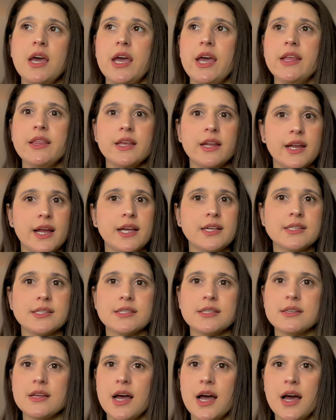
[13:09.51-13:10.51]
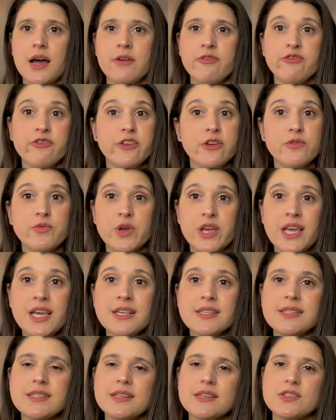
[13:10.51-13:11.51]
in the next few
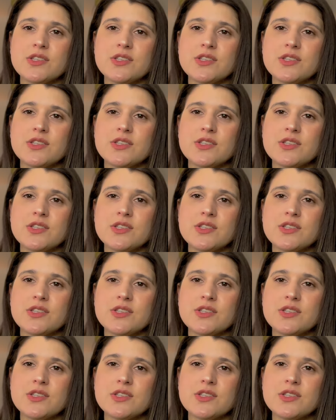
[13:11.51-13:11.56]
weeks.